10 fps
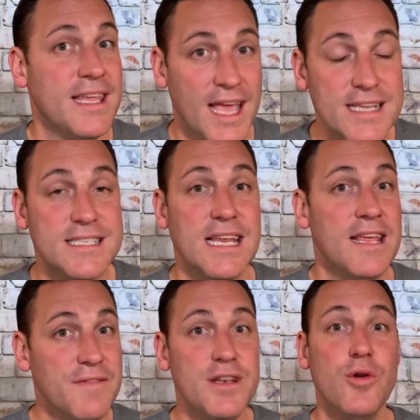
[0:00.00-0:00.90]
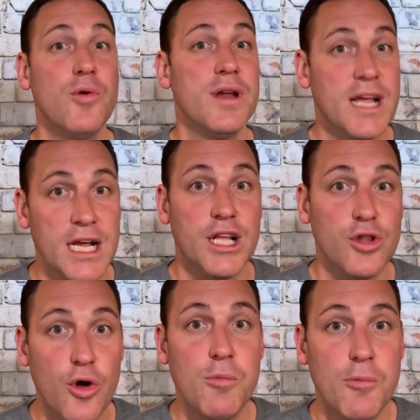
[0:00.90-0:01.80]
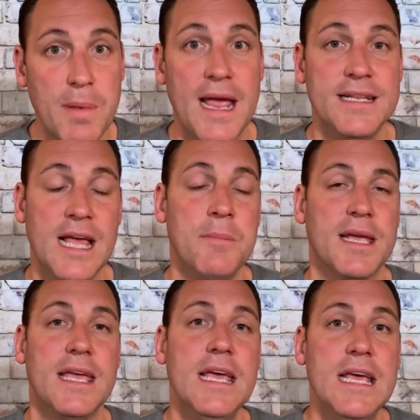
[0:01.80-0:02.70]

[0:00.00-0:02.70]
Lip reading: yes, even during a global pandemic.